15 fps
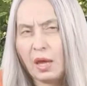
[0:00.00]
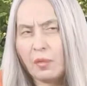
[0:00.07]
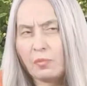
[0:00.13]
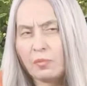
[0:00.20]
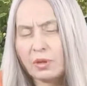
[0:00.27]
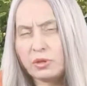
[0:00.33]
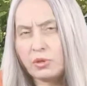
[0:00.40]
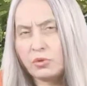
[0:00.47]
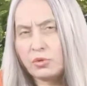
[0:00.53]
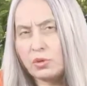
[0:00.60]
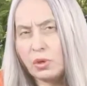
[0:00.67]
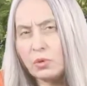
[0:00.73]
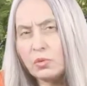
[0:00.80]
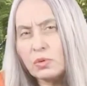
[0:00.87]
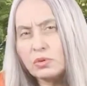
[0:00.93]
But you
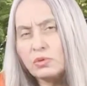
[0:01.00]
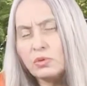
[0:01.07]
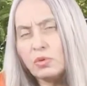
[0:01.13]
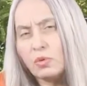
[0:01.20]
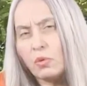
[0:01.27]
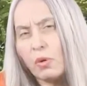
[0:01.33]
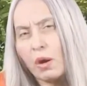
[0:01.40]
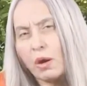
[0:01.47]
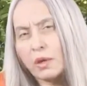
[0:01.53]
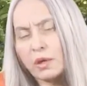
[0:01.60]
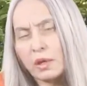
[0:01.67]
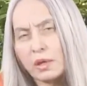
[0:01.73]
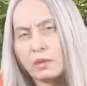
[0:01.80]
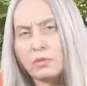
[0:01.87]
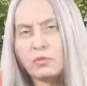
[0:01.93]
don't want to walk
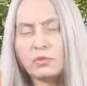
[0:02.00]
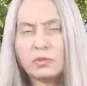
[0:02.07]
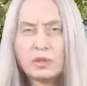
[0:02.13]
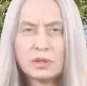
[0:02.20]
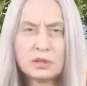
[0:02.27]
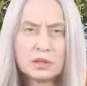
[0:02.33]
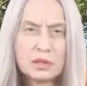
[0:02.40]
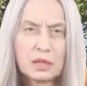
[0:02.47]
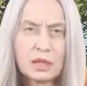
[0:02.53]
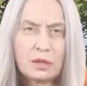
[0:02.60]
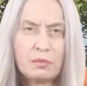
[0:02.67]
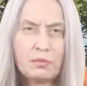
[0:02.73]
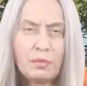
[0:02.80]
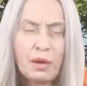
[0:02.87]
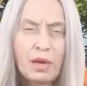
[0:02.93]
into the
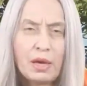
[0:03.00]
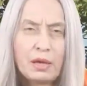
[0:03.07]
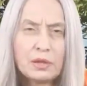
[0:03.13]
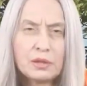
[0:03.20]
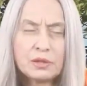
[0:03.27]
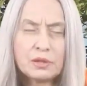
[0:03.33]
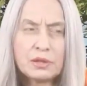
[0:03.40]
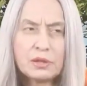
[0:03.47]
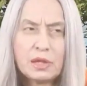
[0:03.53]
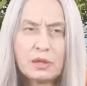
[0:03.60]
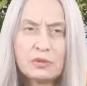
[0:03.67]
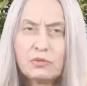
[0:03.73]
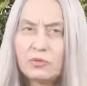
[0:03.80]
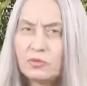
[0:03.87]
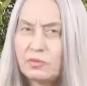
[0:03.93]
same patterns
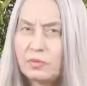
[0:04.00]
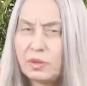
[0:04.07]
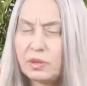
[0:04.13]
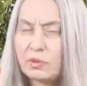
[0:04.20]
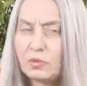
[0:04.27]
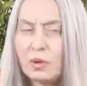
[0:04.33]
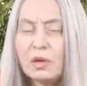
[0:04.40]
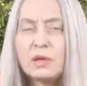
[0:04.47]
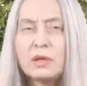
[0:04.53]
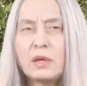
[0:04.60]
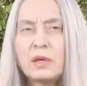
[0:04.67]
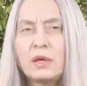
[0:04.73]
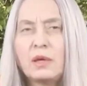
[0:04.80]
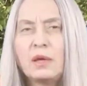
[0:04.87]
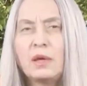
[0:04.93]
that you've been
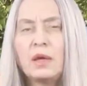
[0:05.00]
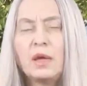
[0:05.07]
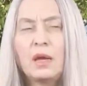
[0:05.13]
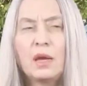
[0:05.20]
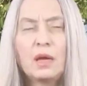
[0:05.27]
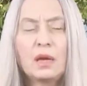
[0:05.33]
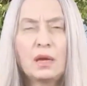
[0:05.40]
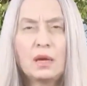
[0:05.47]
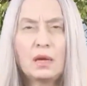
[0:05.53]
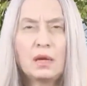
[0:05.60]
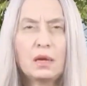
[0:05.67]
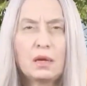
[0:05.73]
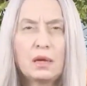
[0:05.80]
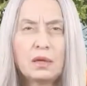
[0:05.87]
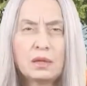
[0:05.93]
walking
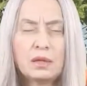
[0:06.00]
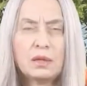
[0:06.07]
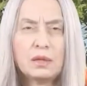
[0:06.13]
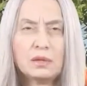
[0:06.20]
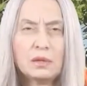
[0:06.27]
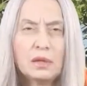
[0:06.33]
in.